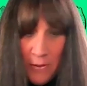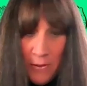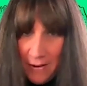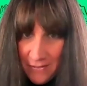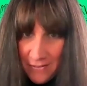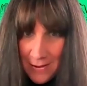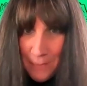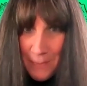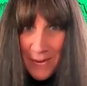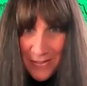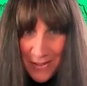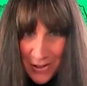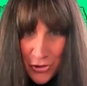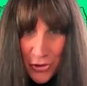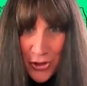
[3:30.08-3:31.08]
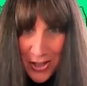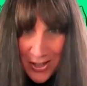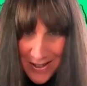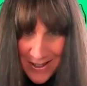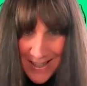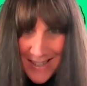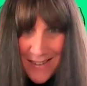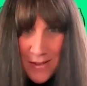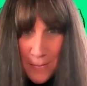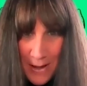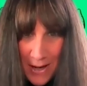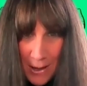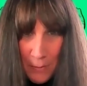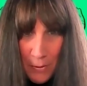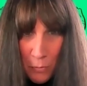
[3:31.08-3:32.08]
That's something that you're going to need to
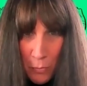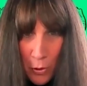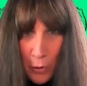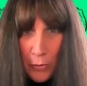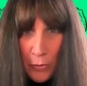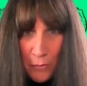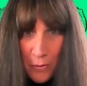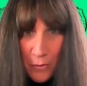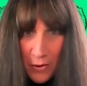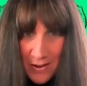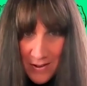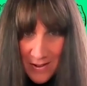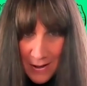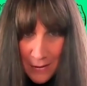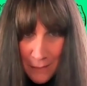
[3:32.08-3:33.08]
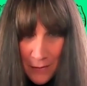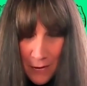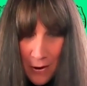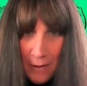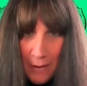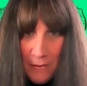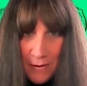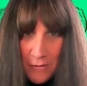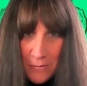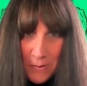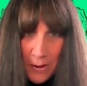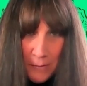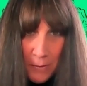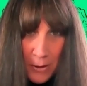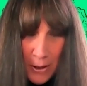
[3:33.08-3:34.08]
be able to work through and identify. And that's
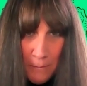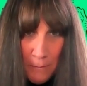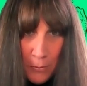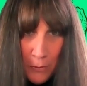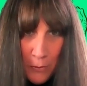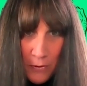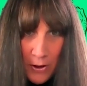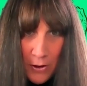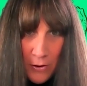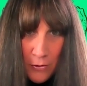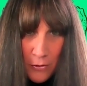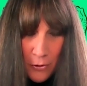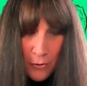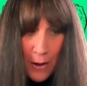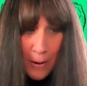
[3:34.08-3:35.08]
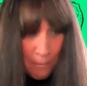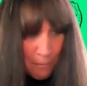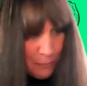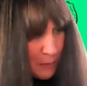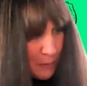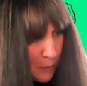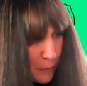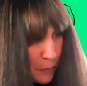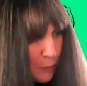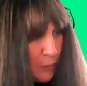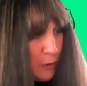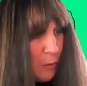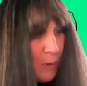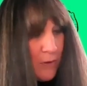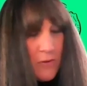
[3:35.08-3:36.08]
really, really important that you can do that. And then the
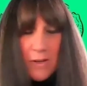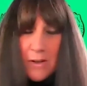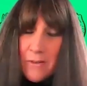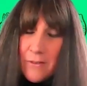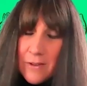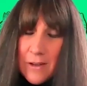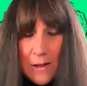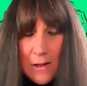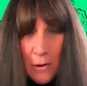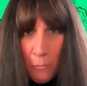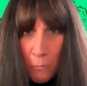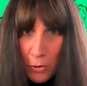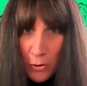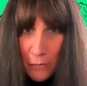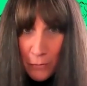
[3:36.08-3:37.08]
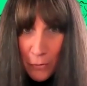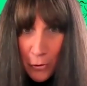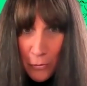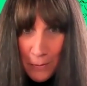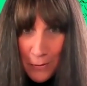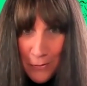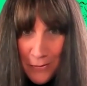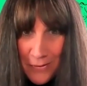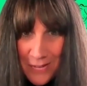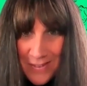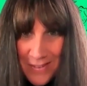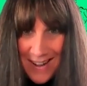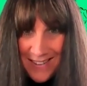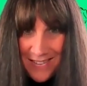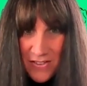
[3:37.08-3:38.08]
third question is, what are the
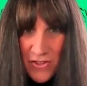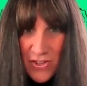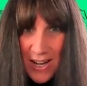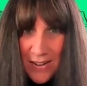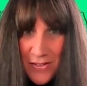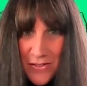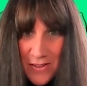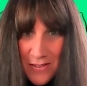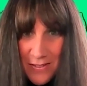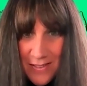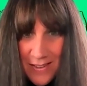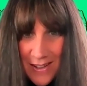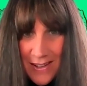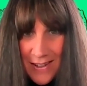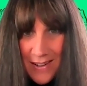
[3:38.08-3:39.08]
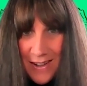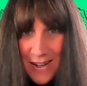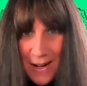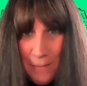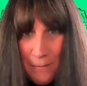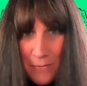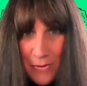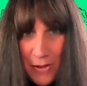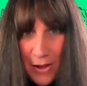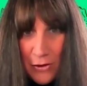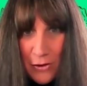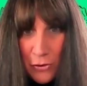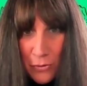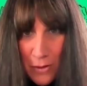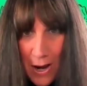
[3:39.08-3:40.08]
roadblocks and the challenges
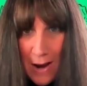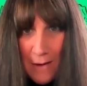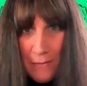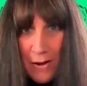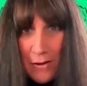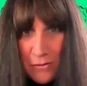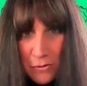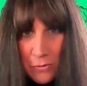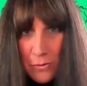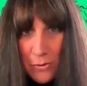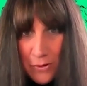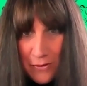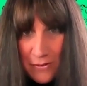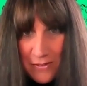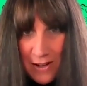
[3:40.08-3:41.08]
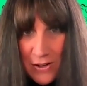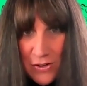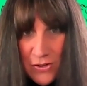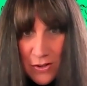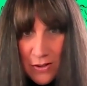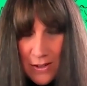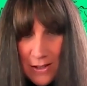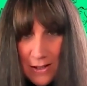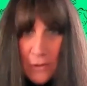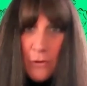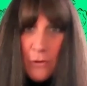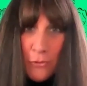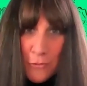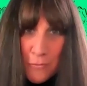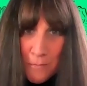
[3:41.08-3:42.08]
that you have as an organisation
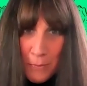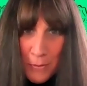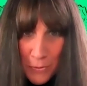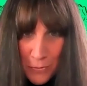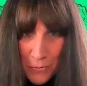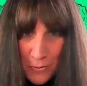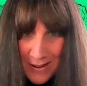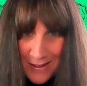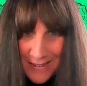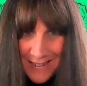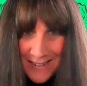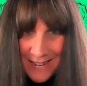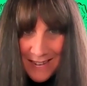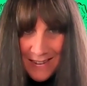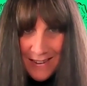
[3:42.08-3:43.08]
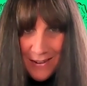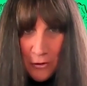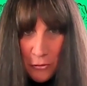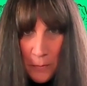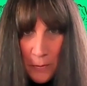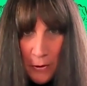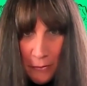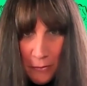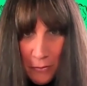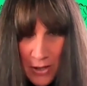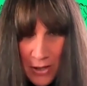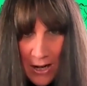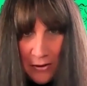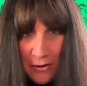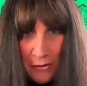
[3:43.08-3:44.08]
to building entrepreneurial
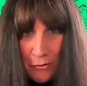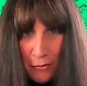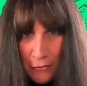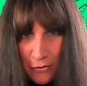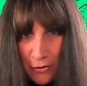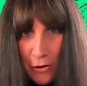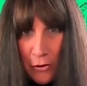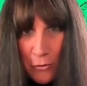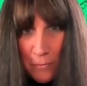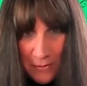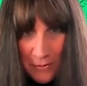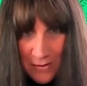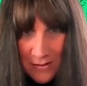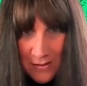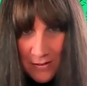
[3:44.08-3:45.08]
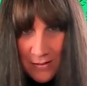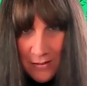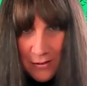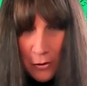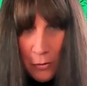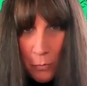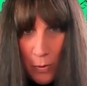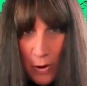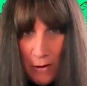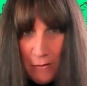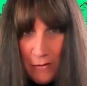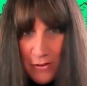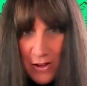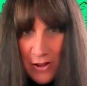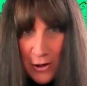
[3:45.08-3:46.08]
talent across the whole business? So
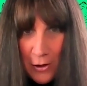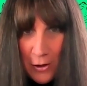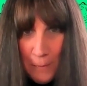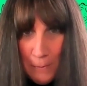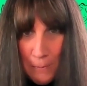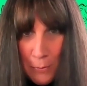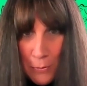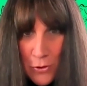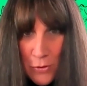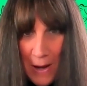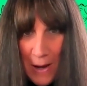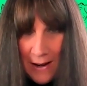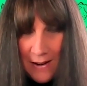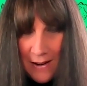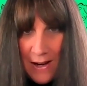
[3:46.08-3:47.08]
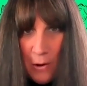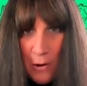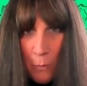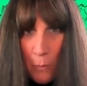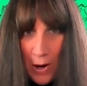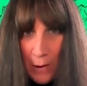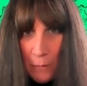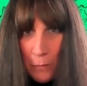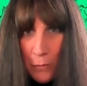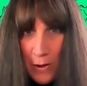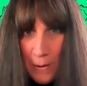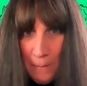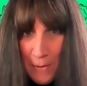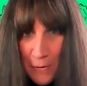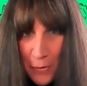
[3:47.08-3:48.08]
where is there going to be pushback? Where will
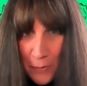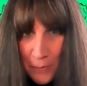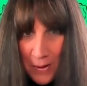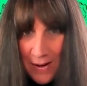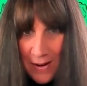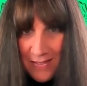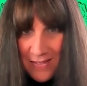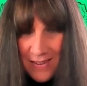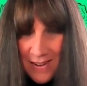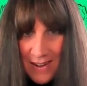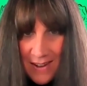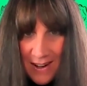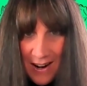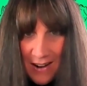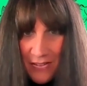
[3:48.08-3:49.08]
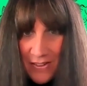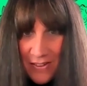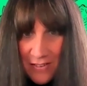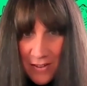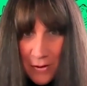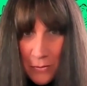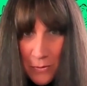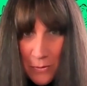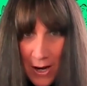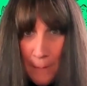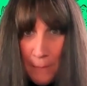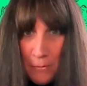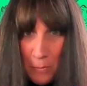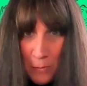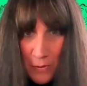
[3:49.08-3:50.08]
there be threats? Are there skill
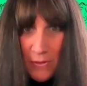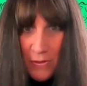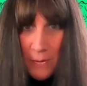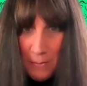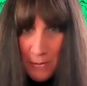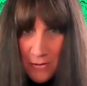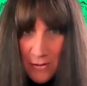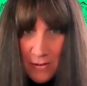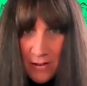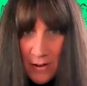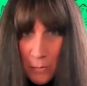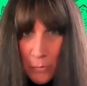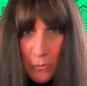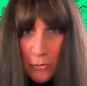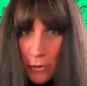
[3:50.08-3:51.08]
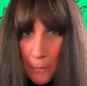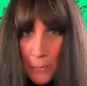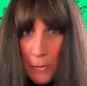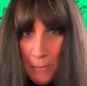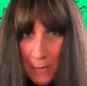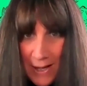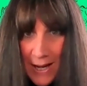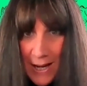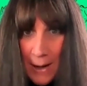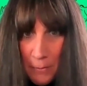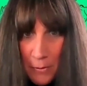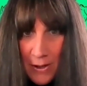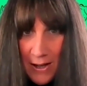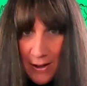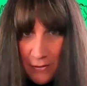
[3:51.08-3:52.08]
gaps within the business that will stop you being
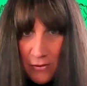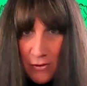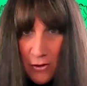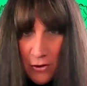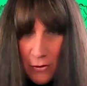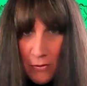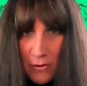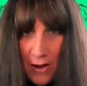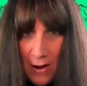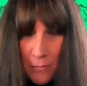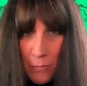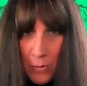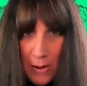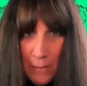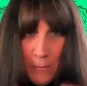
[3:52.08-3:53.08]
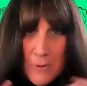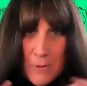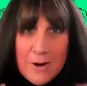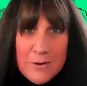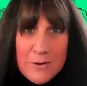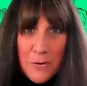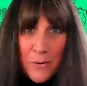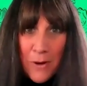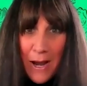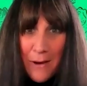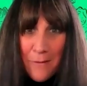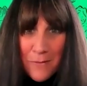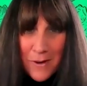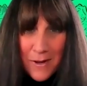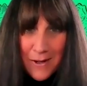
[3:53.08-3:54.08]
able to execute that, whereby you
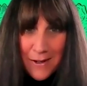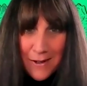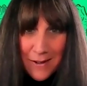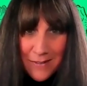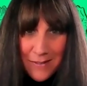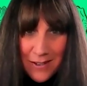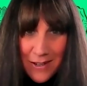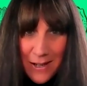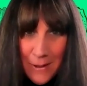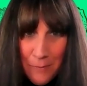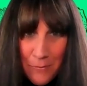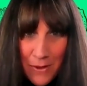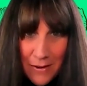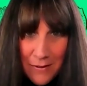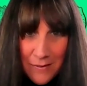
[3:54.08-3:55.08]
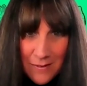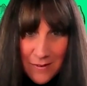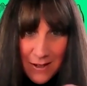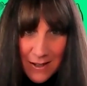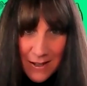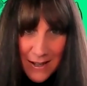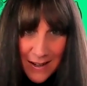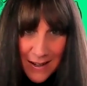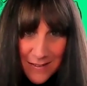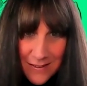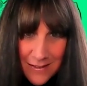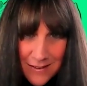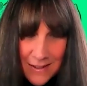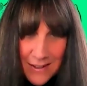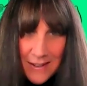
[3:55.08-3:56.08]
have a team that is
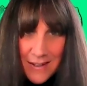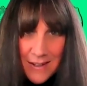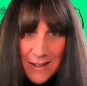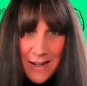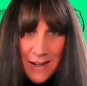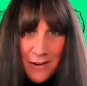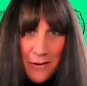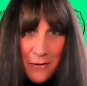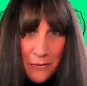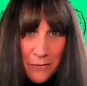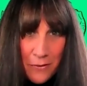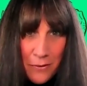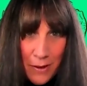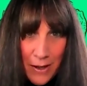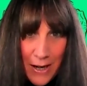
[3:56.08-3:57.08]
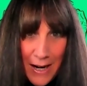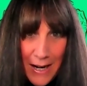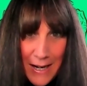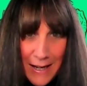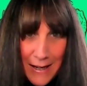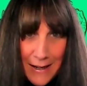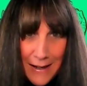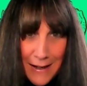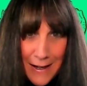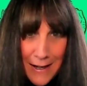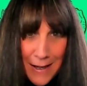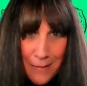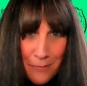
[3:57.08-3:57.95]
connected on creating